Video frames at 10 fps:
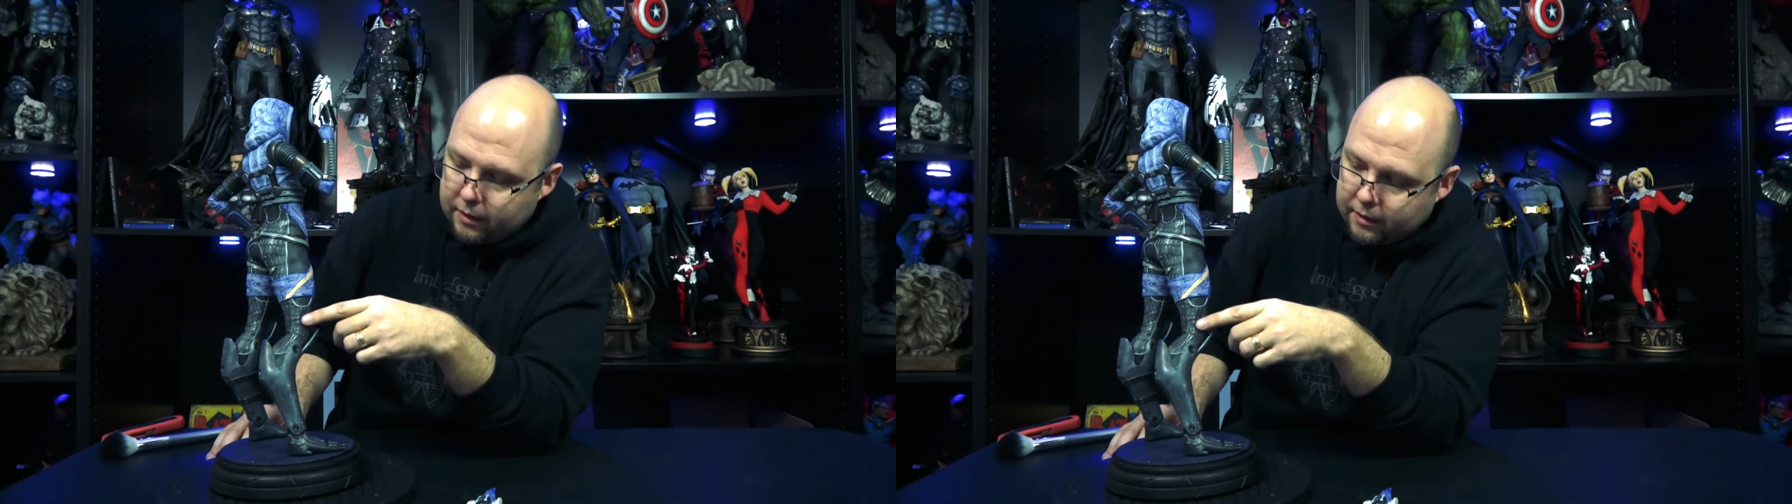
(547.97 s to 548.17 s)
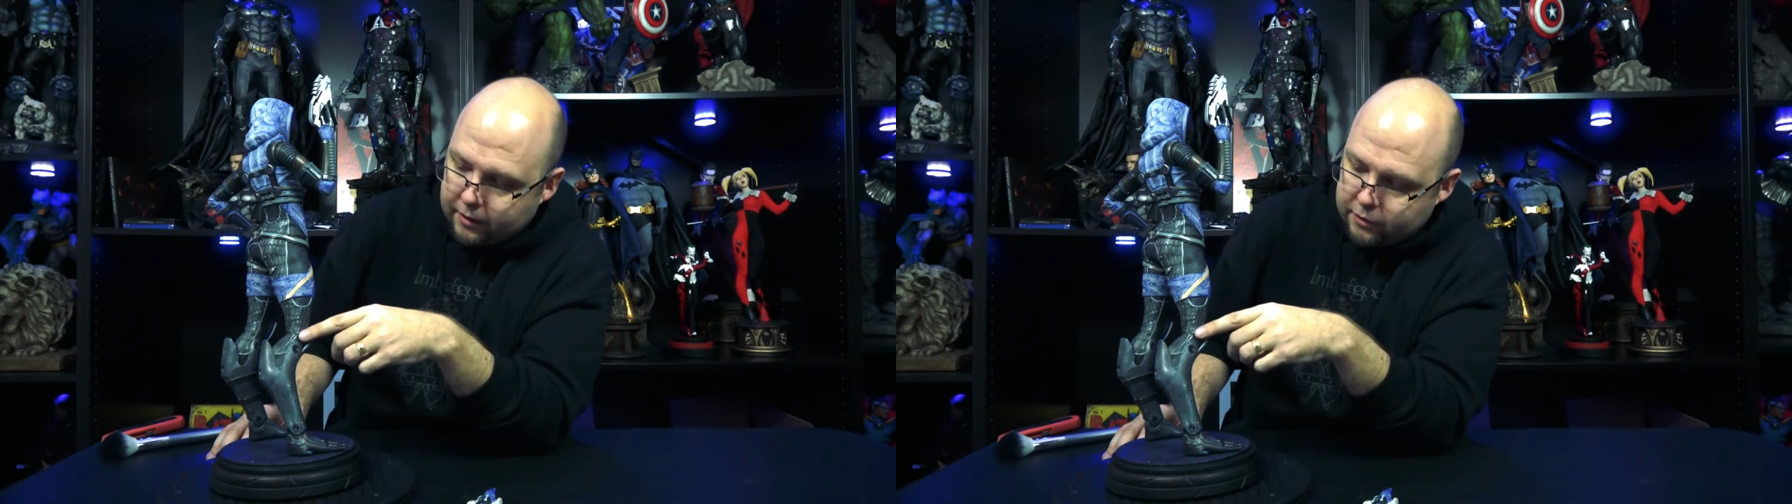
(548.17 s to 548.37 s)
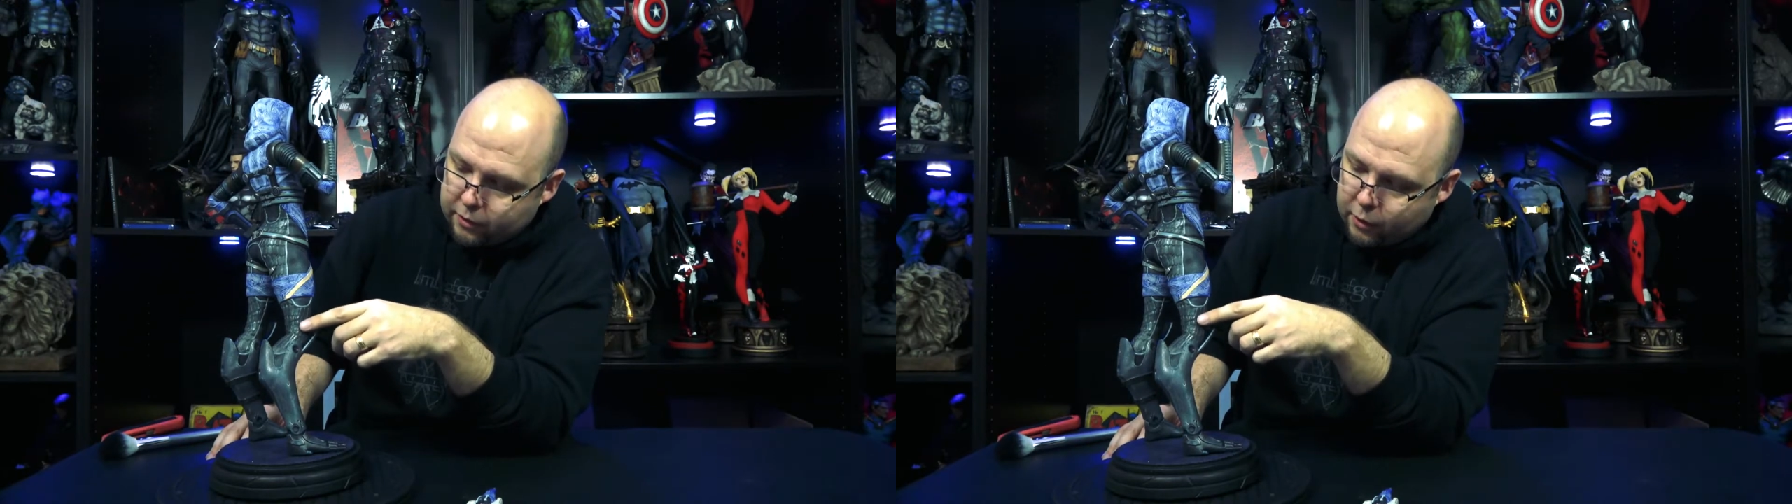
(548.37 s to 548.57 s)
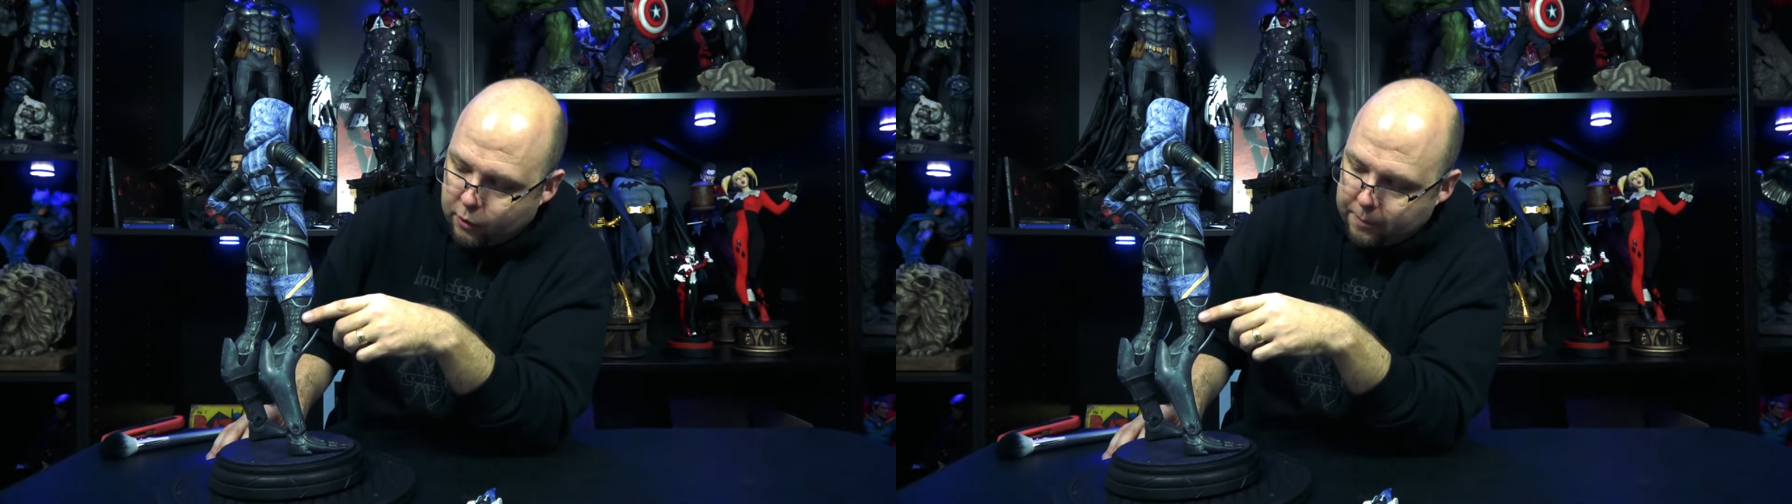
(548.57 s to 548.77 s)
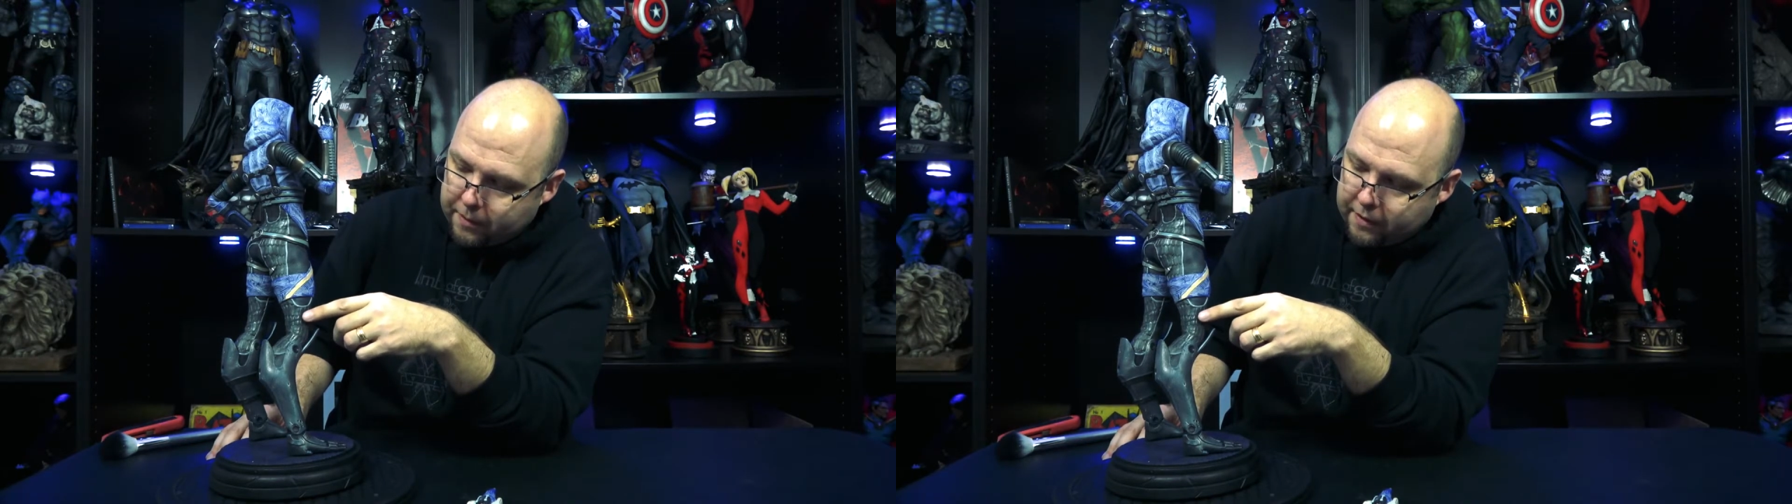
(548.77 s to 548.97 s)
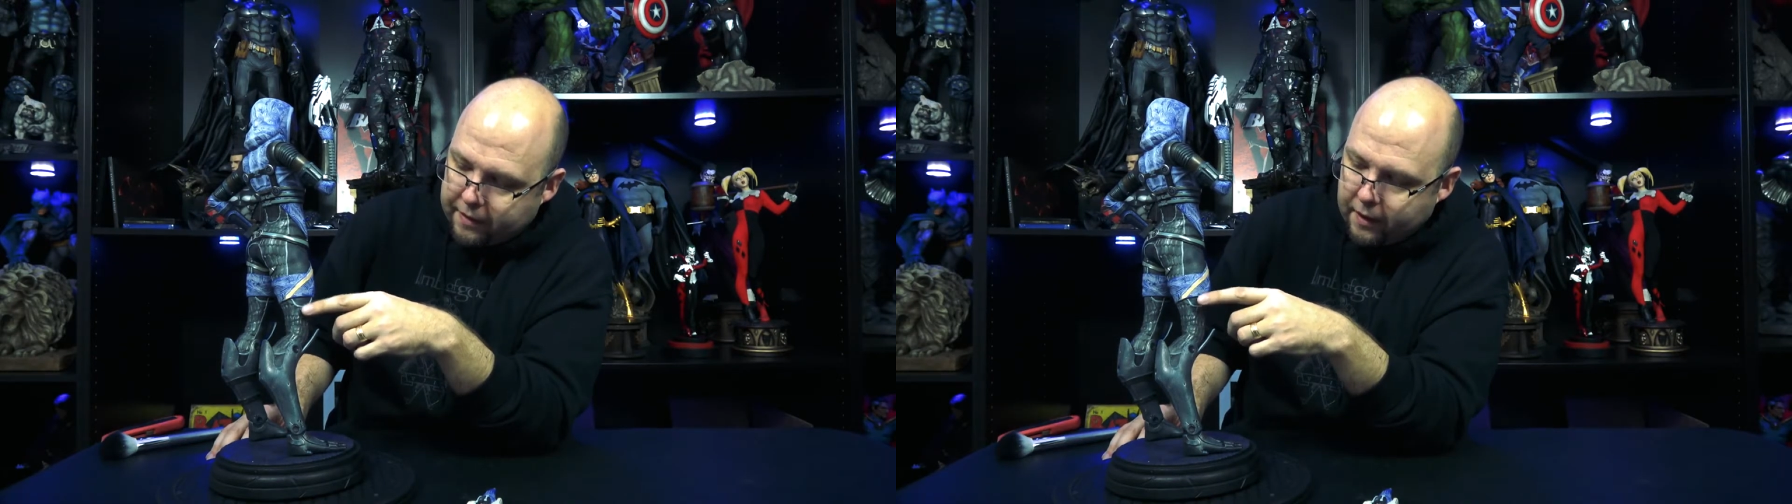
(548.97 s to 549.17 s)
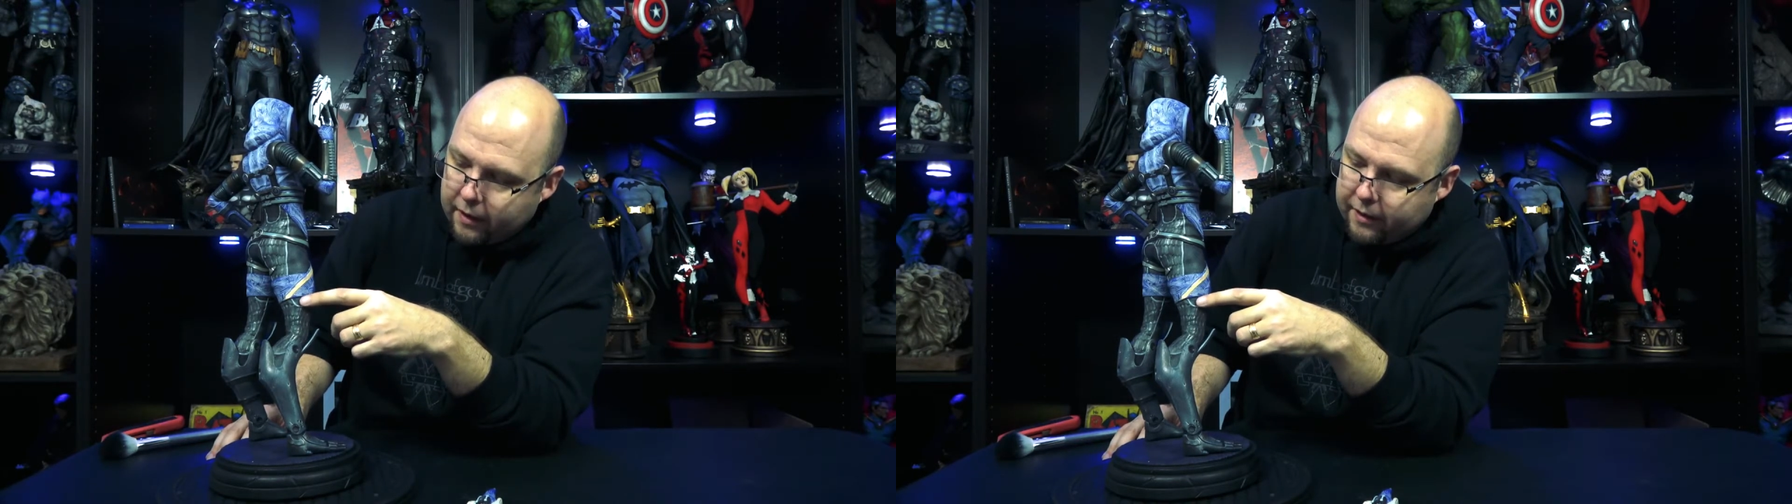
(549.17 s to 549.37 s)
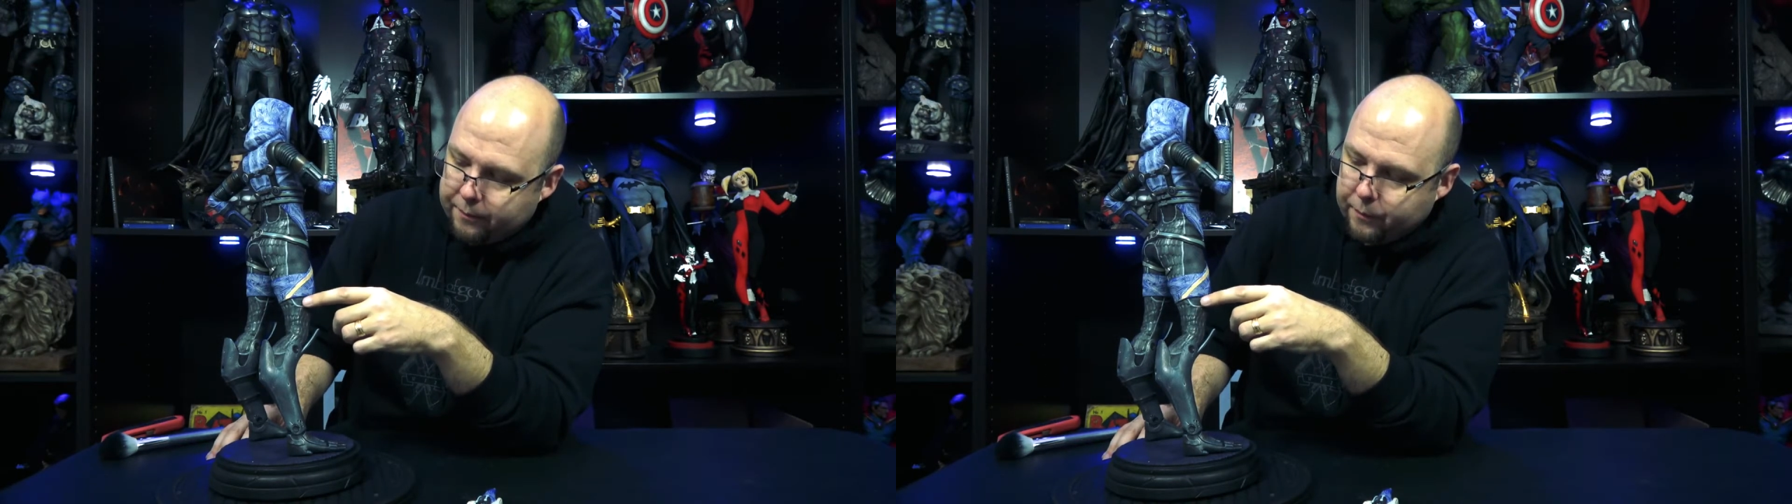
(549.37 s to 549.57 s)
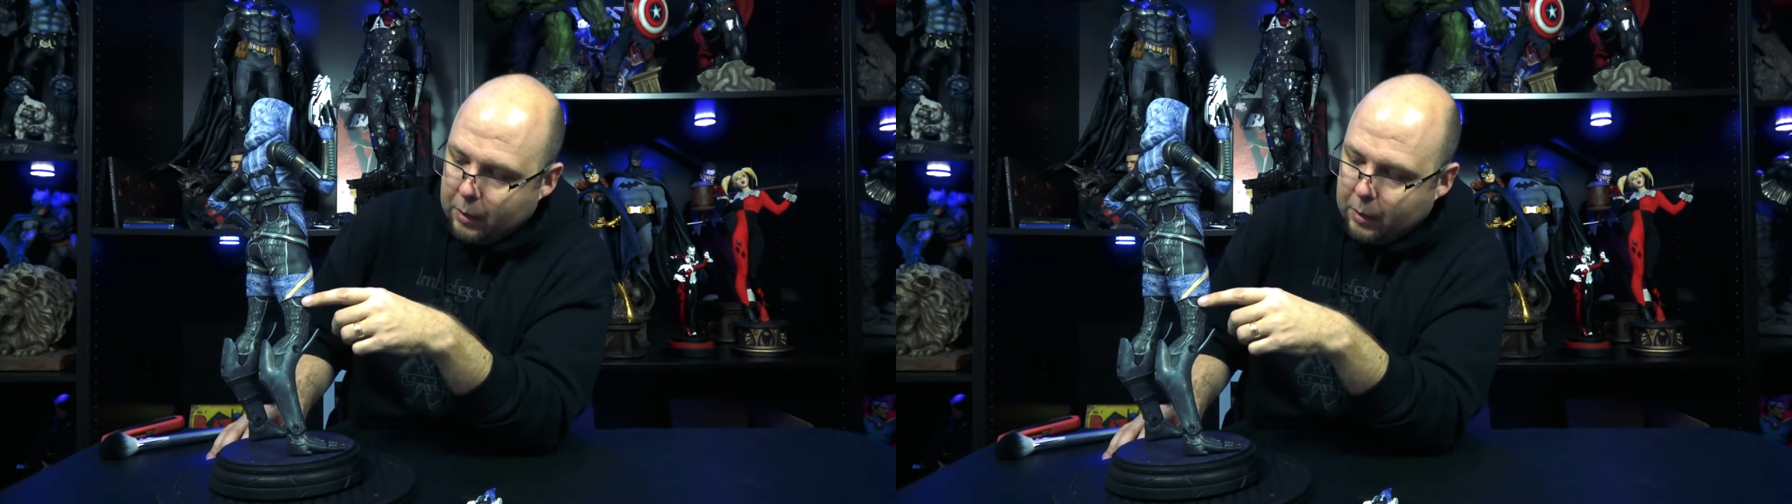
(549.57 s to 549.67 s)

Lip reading: As you go up the thigh,